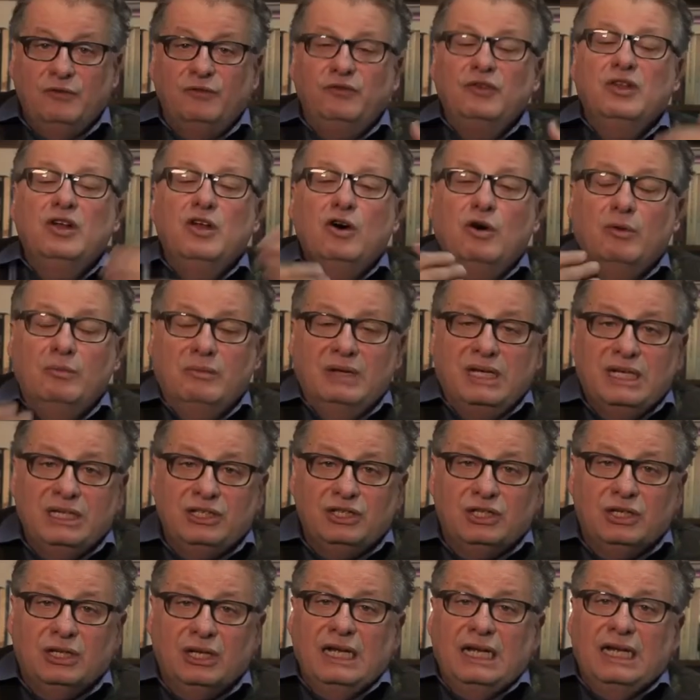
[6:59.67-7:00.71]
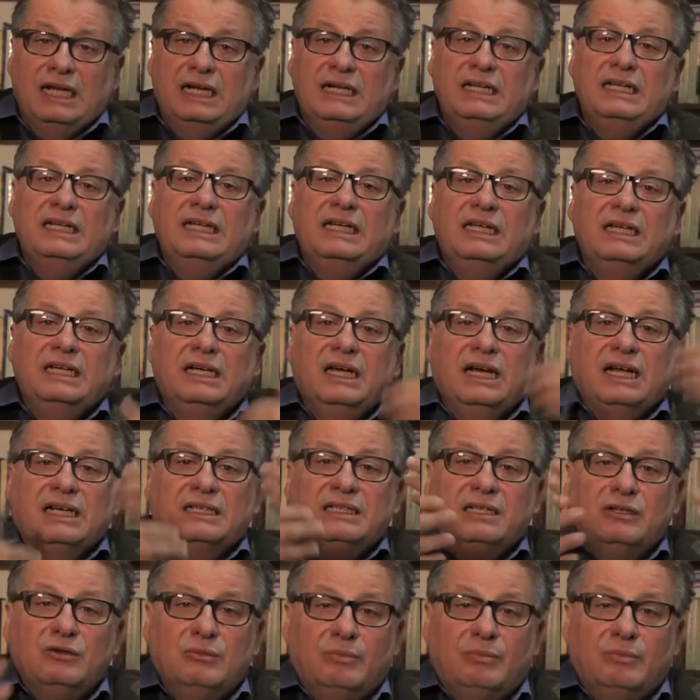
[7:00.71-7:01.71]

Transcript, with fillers: finally joined the Bolshevik Party,